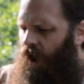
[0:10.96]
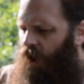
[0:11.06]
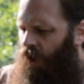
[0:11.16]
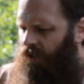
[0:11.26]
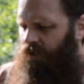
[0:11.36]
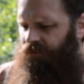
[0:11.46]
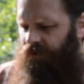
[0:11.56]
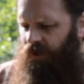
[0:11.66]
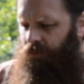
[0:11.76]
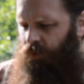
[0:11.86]
All of
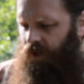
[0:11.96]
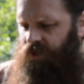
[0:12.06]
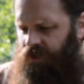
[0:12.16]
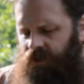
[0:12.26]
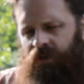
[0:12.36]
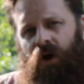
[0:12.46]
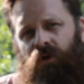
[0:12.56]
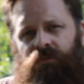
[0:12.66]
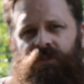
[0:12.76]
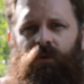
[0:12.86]
the brushes and
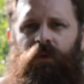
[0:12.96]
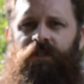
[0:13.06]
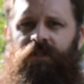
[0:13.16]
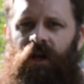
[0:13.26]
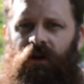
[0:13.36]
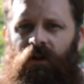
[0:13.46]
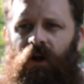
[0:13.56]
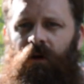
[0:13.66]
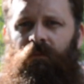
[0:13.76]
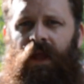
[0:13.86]
combs that we sell
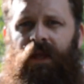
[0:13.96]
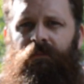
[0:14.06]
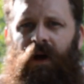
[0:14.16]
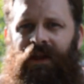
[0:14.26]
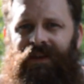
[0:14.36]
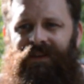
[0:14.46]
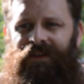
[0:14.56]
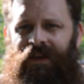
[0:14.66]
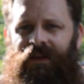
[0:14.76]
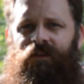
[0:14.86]
are made by
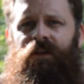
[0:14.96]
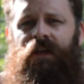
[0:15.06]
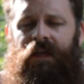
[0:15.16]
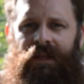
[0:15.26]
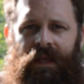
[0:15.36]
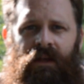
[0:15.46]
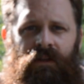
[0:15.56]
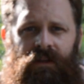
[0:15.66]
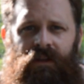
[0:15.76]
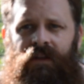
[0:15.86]
Kent in
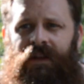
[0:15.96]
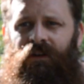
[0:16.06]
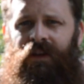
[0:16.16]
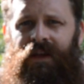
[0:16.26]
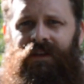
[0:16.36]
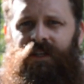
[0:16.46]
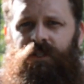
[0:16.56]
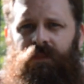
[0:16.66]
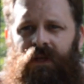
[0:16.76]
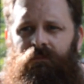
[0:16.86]
England. Now, Kent
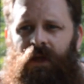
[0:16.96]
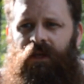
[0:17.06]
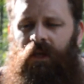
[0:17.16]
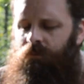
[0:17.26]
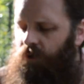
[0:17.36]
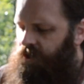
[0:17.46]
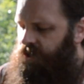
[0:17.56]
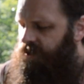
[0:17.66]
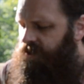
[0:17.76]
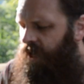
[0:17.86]
has been making
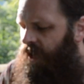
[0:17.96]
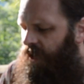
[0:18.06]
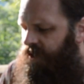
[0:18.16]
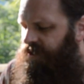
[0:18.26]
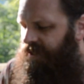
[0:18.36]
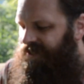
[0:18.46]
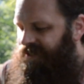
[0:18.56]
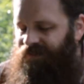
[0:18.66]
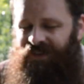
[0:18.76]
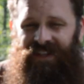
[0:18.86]
brushes
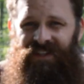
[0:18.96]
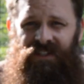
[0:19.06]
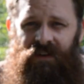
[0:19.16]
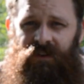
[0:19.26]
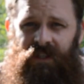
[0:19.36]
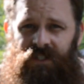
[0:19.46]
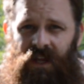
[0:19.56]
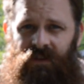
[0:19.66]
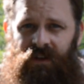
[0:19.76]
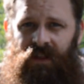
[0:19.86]
since
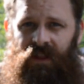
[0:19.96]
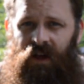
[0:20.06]
1777.